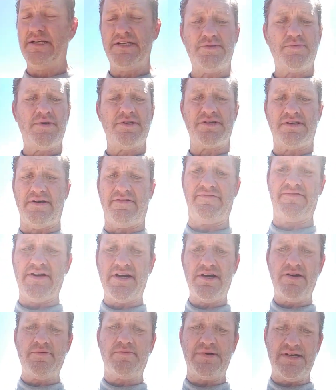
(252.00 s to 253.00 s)
This wasn't a
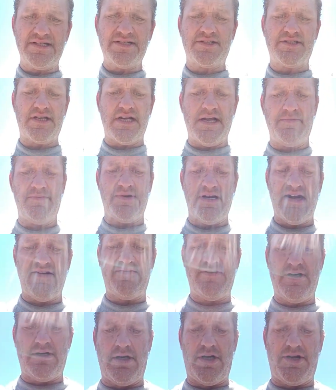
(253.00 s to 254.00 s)
failure, but it's something
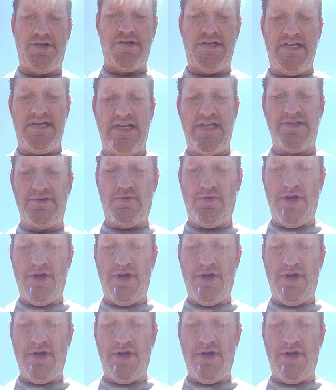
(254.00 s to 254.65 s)
I've learned that doesn't